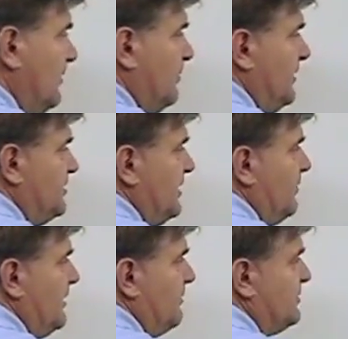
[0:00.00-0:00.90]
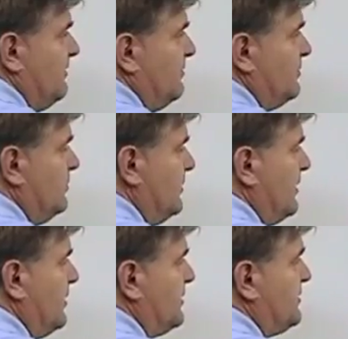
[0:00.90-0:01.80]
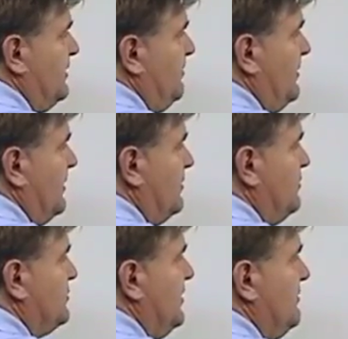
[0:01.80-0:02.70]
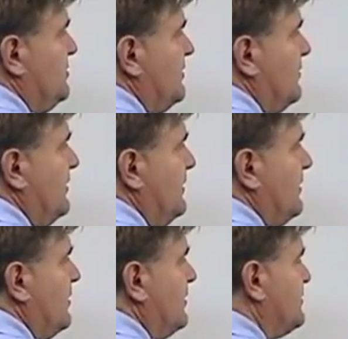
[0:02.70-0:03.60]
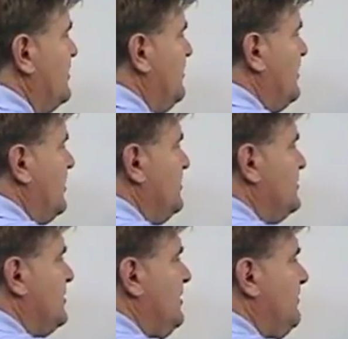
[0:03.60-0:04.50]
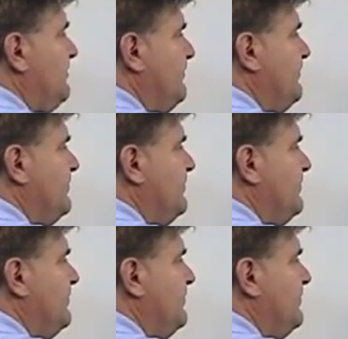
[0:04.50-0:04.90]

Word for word: Play side wide receivers rule on arc scheme. You got two schemes you can run, arc scheme and load scheme.